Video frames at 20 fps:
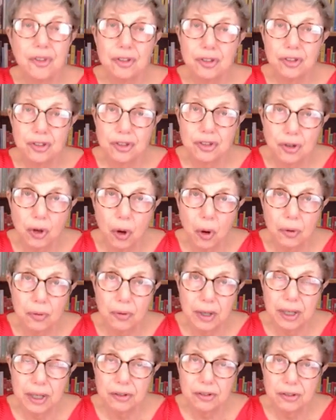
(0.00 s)

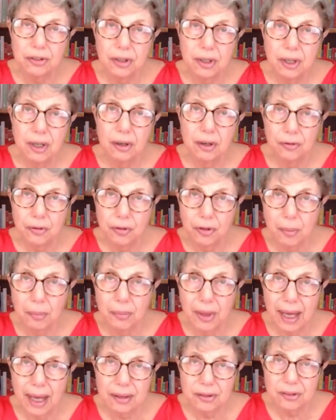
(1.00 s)
stories
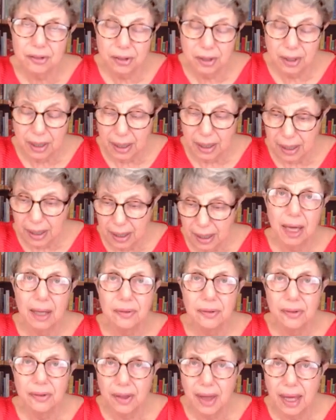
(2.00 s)
from that.
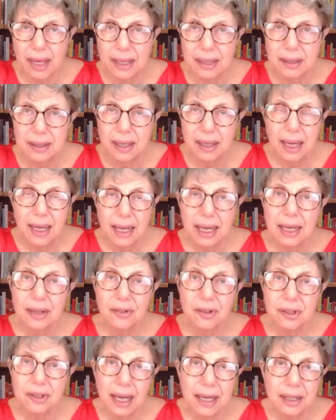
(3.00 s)
And then
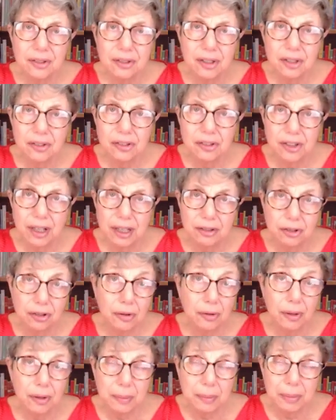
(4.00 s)
in the 19th
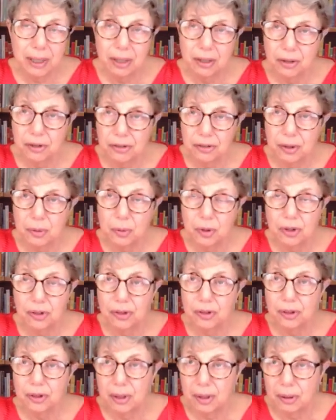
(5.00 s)
century, because it
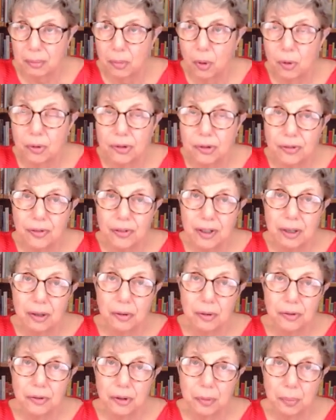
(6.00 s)
was more
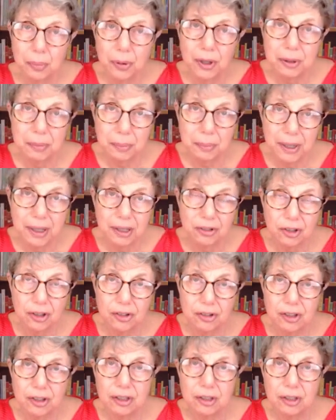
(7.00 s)
difficult to print
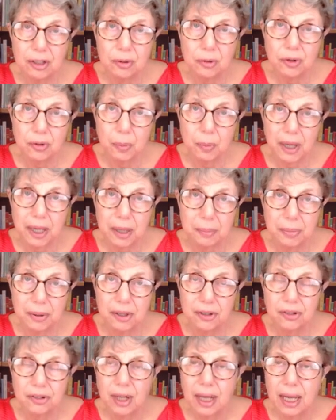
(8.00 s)
pictures in
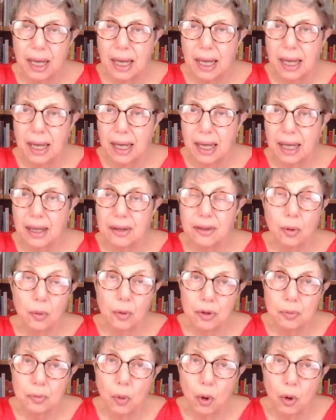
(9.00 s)
newspapers, there
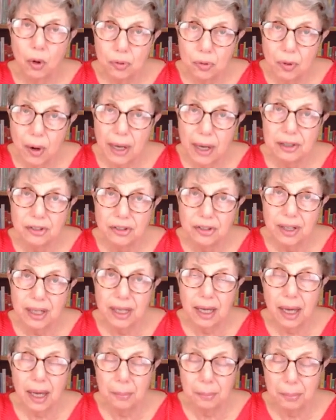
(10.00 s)
was more
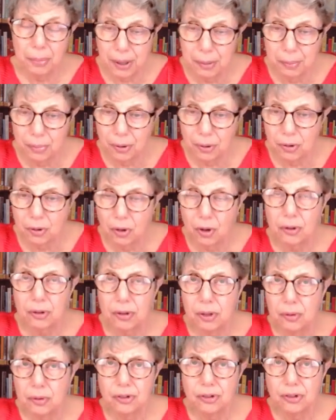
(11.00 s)
writing, and people
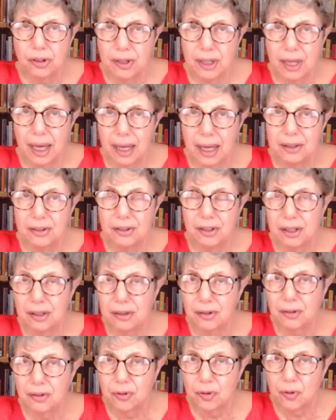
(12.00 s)
got used to the
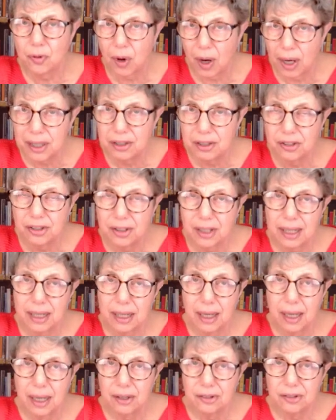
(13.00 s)
idea of
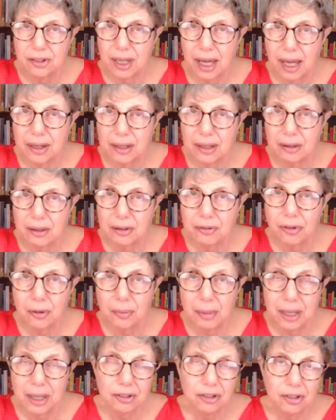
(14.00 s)
writing to get their
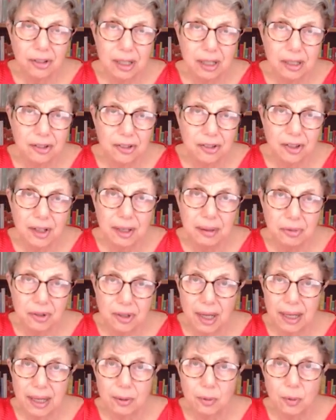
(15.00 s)
information. It
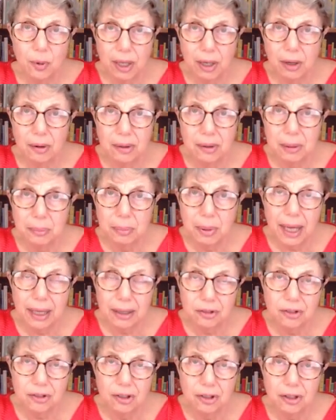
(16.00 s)
seems like we're going
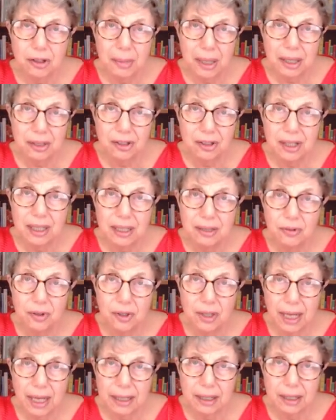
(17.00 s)
back to the
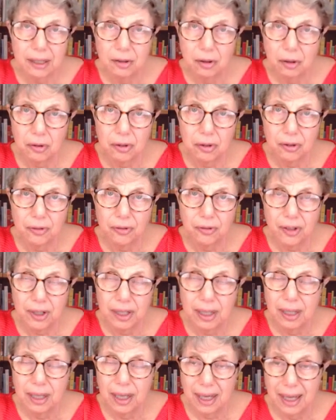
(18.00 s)
medieval
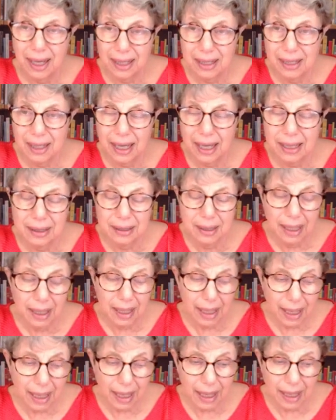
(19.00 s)
iconography again,
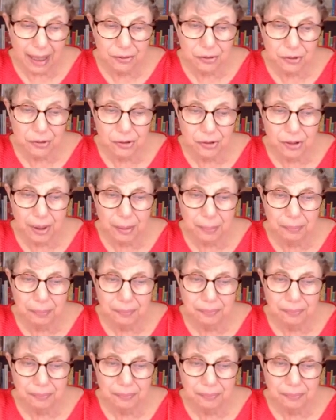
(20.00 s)
and